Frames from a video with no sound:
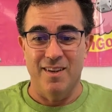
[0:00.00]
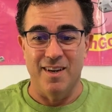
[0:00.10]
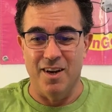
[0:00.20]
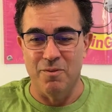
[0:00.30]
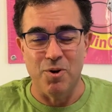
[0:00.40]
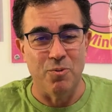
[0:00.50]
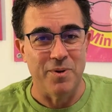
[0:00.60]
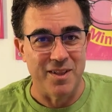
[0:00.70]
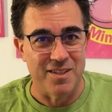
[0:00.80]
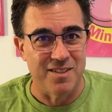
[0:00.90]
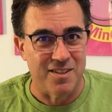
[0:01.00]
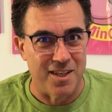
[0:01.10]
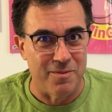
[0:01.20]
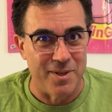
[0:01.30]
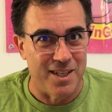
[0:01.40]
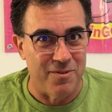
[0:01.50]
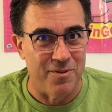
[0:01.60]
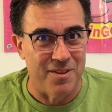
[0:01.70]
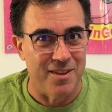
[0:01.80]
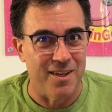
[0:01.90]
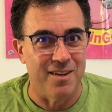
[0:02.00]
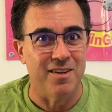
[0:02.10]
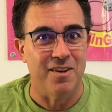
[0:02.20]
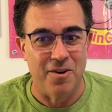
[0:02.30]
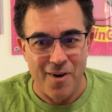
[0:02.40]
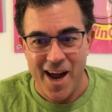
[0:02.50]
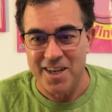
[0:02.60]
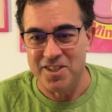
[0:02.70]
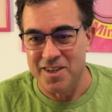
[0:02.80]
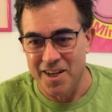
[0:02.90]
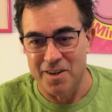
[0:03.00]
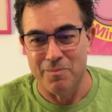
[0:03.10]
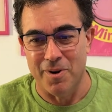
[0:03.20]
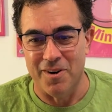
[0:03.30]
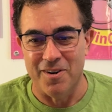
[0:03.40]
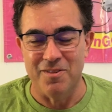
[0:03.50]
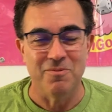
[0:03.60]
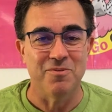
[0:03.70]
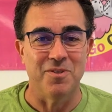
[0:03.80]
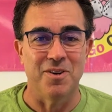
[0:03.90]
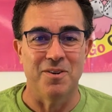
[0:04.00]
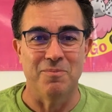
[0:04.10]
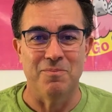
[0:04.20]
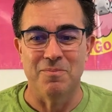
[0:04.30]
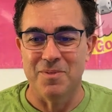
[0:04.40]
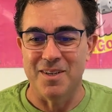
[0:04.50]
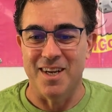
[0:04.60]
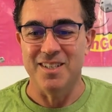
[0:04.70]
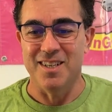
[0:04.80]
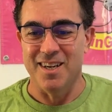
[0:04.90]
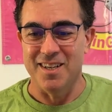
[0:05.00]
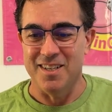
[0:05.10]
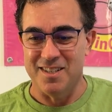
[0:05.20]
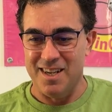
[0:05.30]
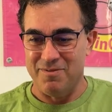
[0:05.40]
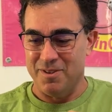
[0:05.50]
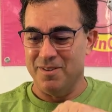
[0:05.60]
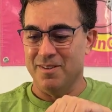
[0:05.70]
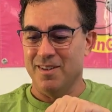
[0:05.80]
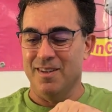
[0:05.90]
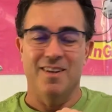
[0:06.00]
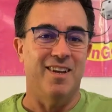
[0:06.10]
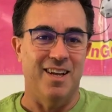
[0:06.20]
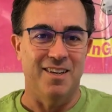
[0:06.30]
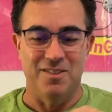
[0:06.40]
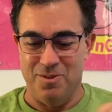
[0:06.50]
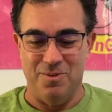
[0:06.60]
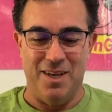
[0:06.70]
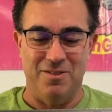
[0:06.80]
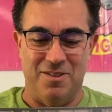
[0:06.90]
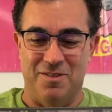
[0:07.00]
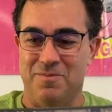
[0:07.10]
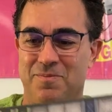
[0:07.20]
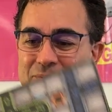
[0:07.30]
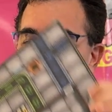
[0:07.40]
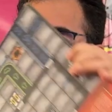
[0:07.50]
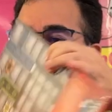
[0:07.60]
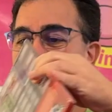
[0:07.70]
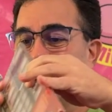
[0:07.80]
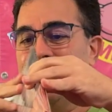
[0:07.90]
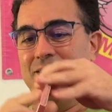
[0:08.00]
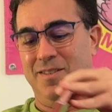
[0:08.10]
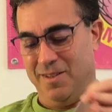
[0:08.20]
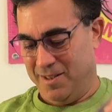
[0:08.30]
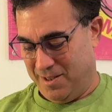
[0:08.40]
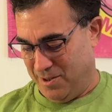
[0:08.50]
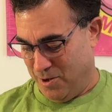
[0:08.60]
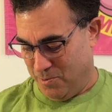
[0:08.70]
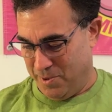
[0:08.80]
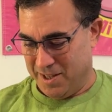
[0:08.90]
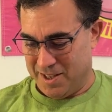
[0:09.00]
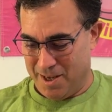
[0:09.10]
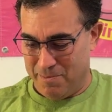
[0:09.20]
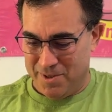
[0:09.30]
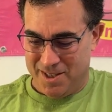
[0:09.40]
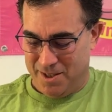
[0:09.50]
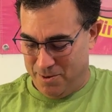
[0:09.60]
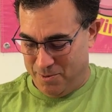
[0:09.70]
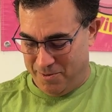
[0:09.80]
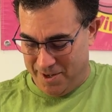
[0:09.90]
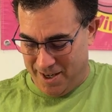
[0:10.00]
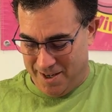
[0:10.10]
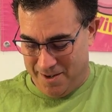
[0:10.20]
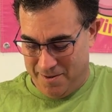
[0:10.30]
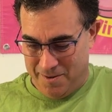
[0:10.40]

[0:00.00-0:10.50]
Now I'm hoping this is going to be different than crash and burn from 1997 and 2000. Let's open this up and see what we've got.